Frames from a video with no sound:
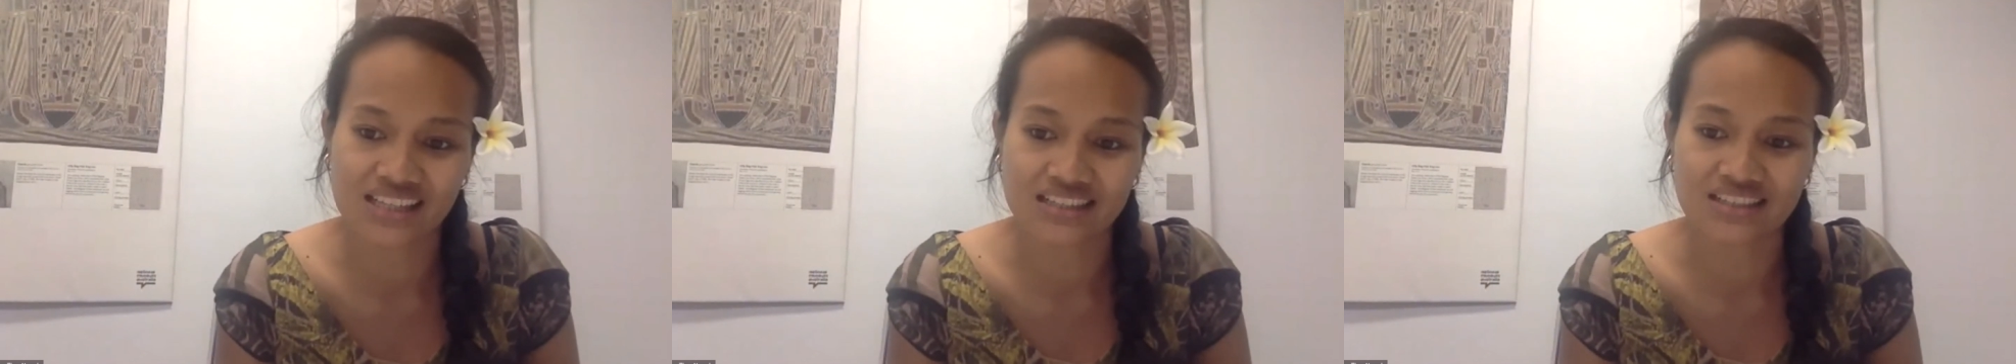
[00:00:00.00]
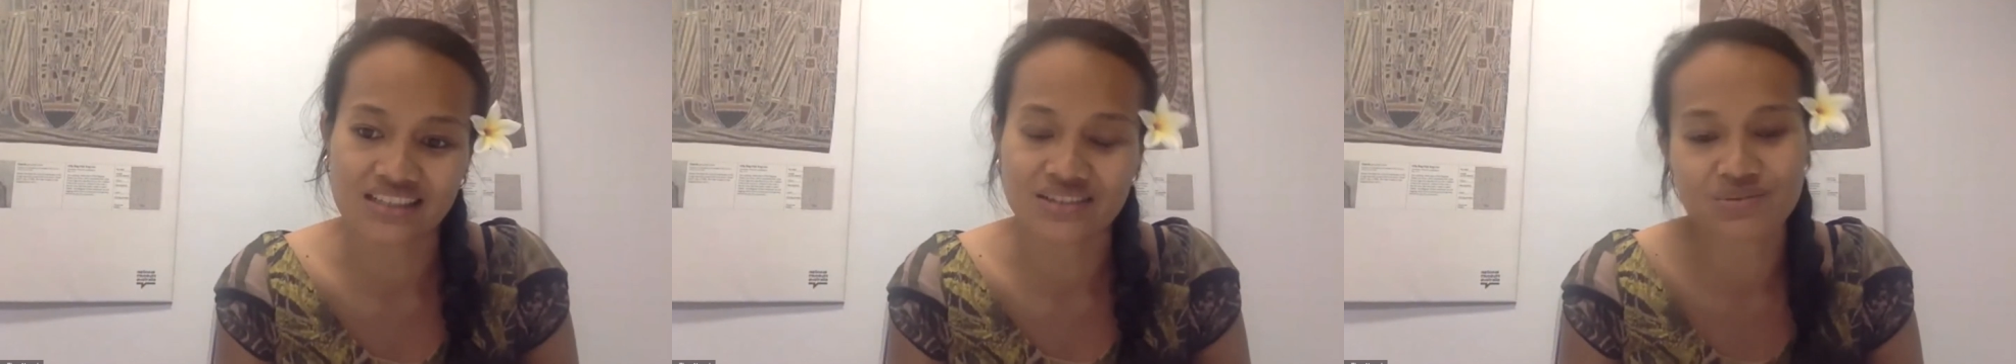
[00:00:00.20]

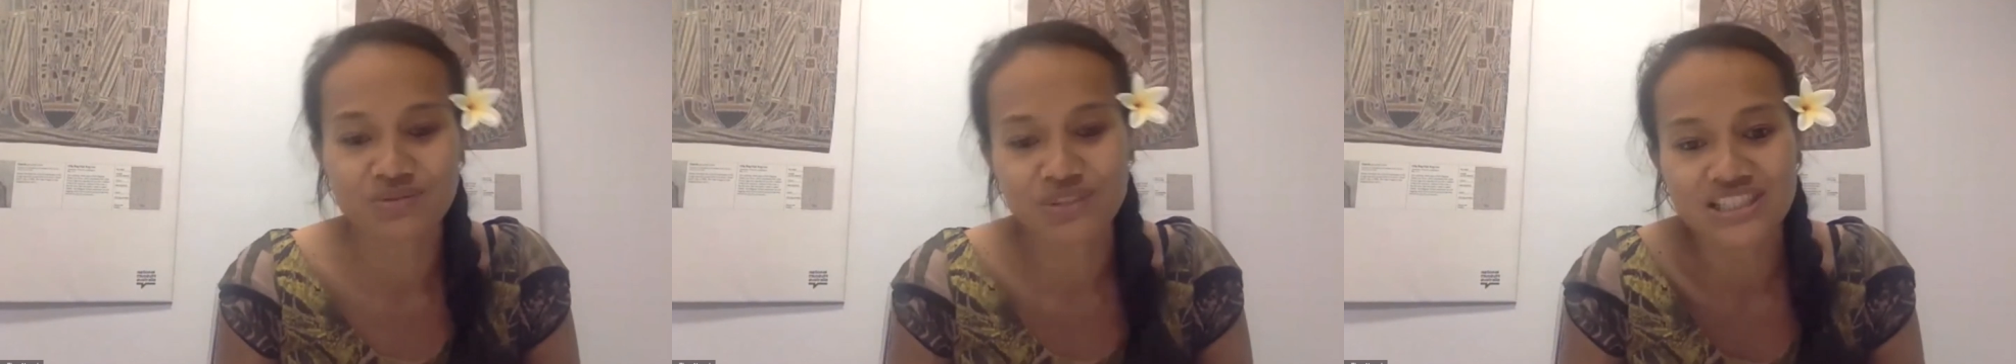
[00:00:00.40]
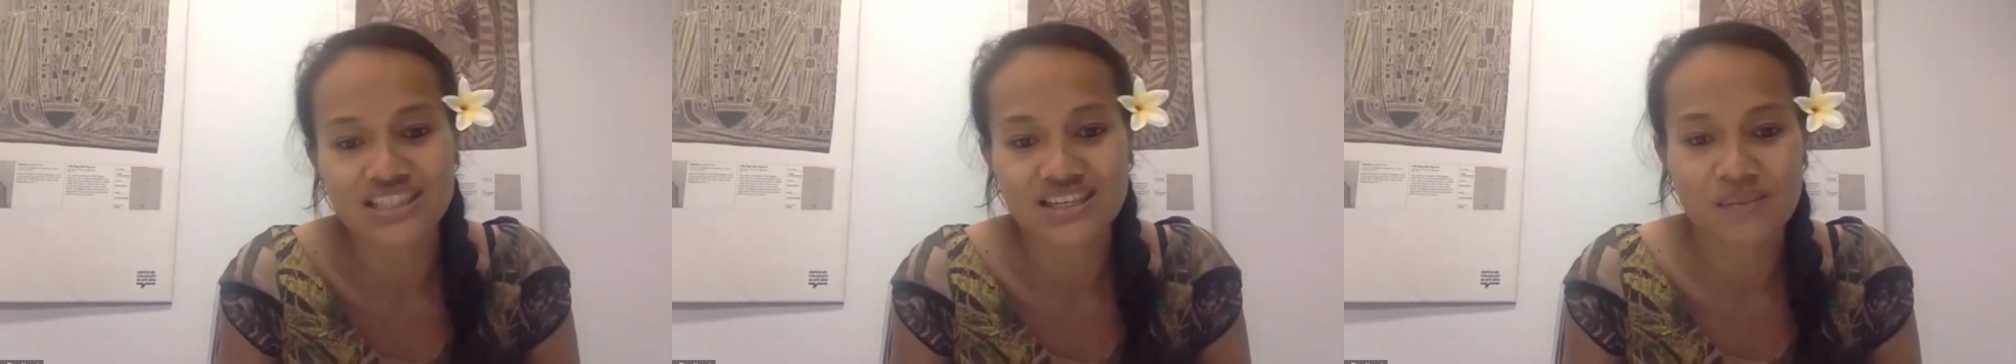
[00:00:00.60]
you know, it
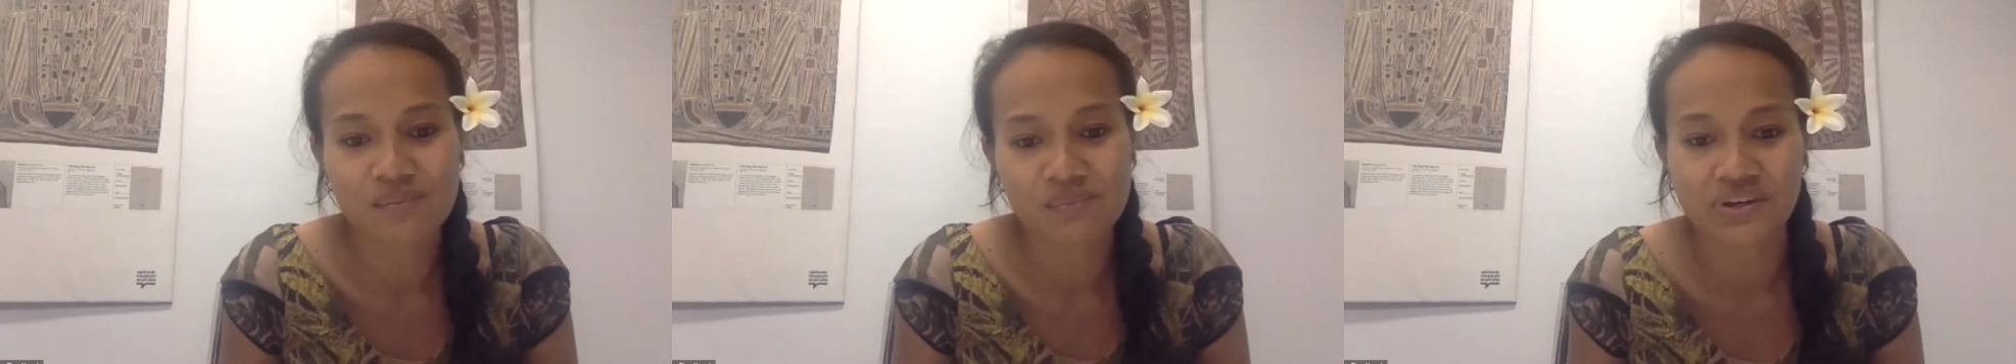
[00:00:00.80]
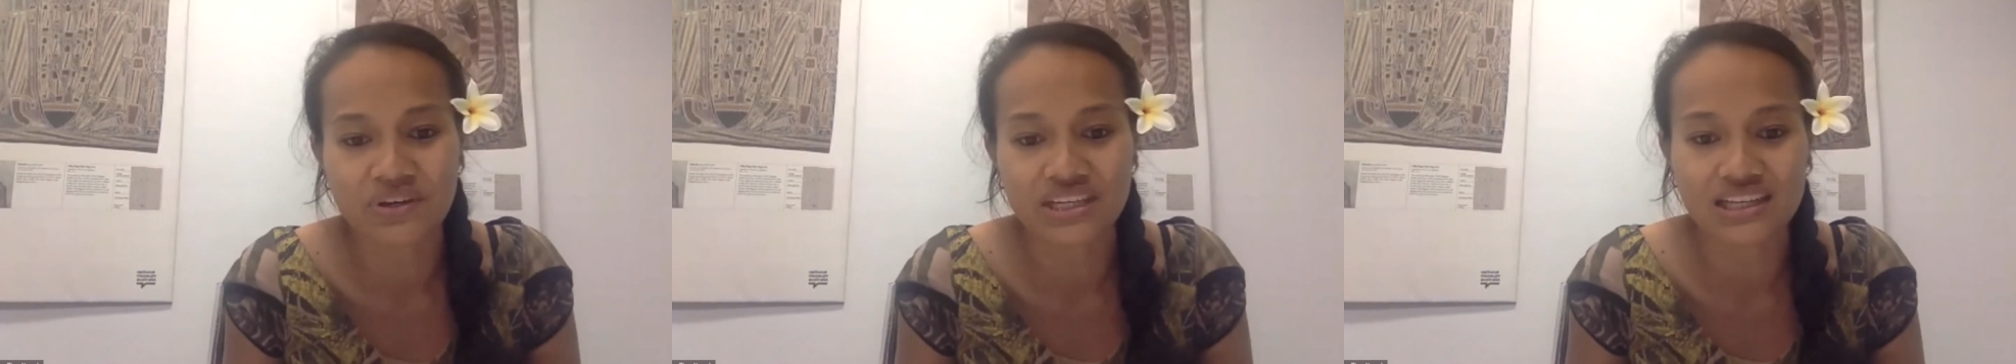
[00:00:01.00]
wasn't a
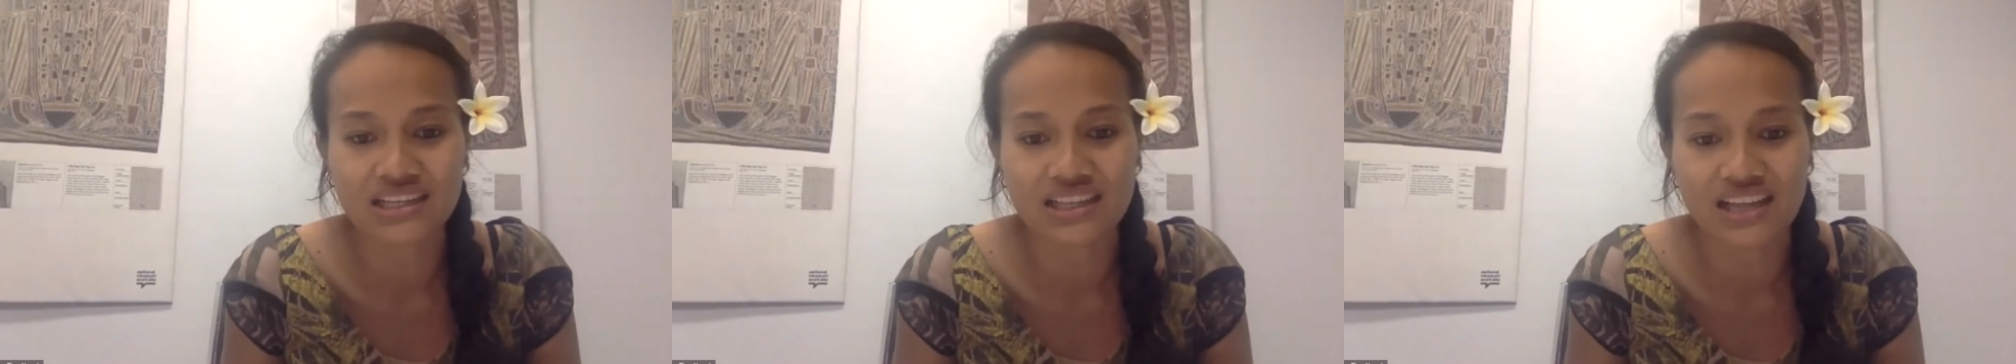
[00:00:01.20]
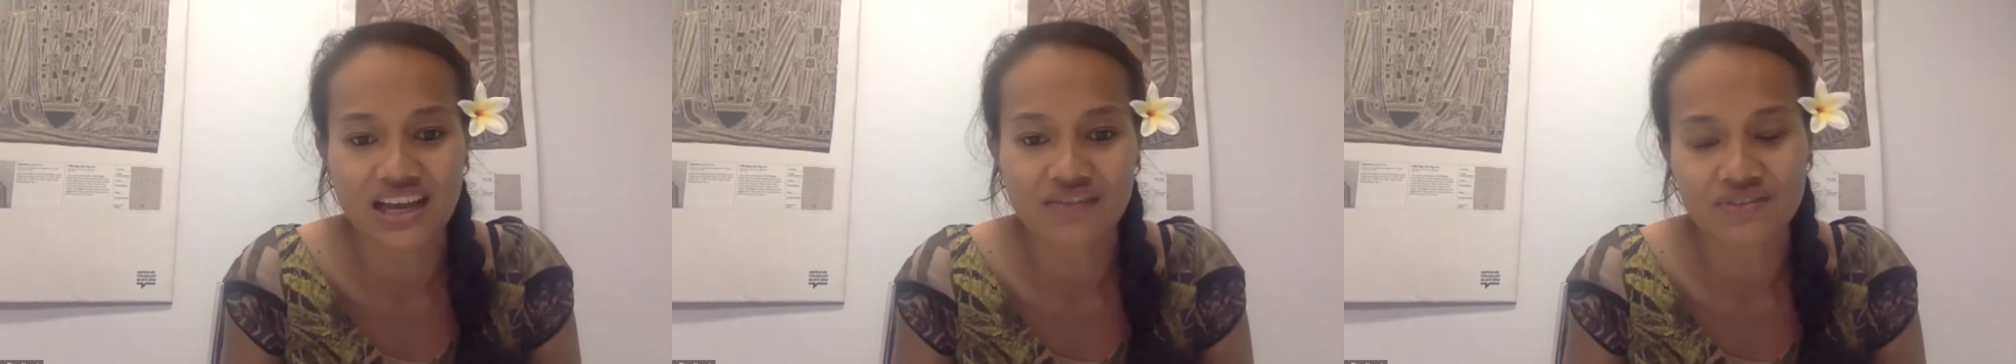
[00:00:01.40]
point
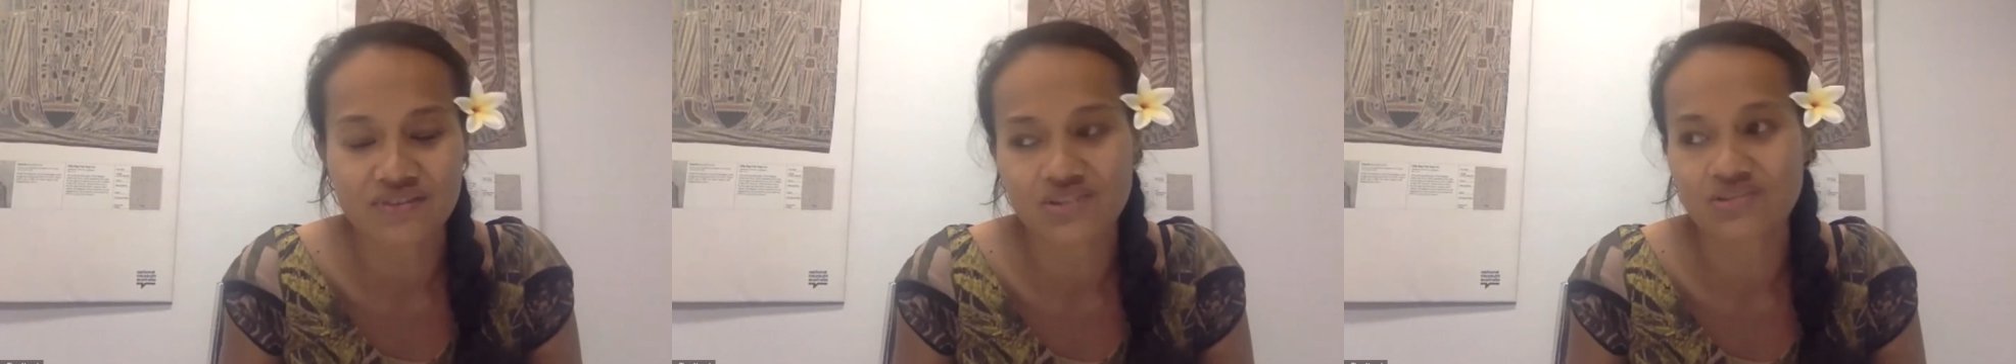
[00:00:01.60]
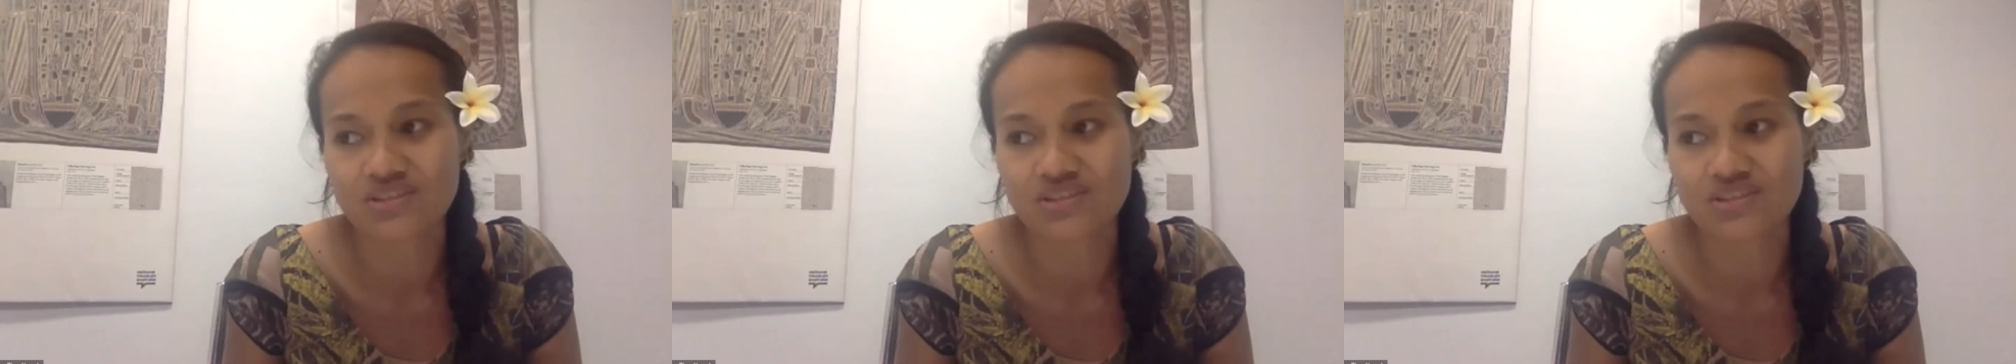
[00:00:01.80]
in life, it